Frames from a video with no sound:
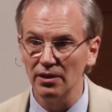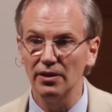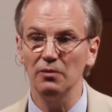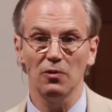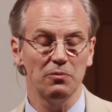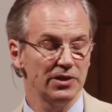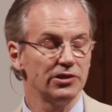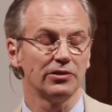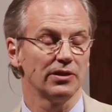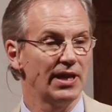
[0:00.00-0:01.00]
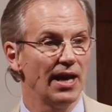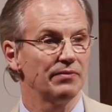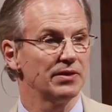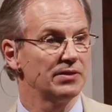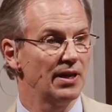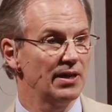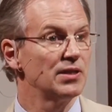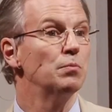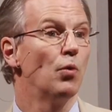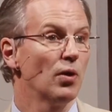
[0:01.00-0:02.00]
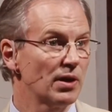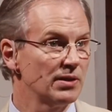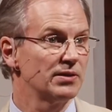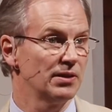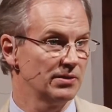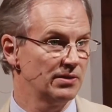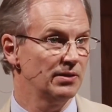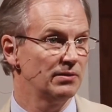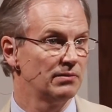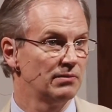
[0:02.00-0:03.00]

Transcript: Then one would certainly have to say it's more consistent,